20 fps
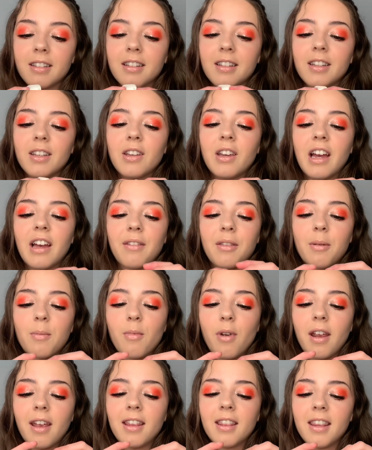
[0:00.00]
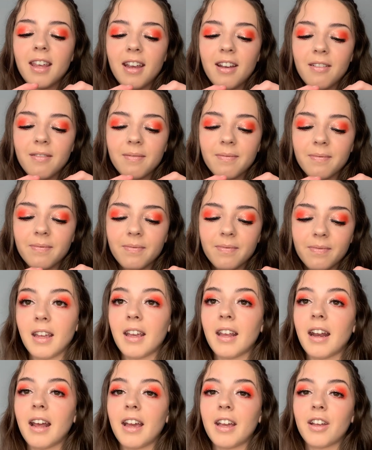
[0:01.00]
you have them right in there. And
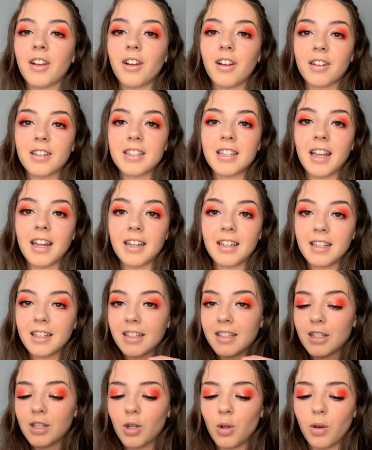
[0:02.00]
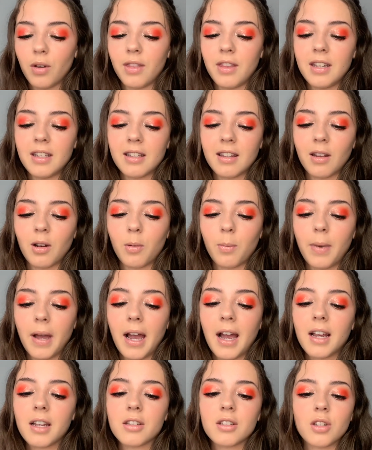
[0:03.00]
I got sent 2 of these little
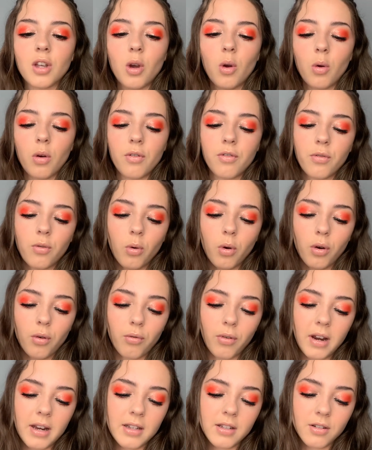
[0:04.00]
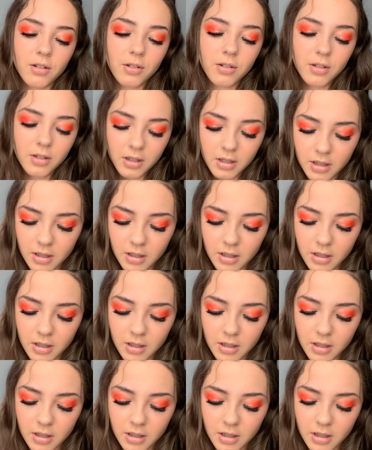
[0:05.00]
packs, so 4 razors.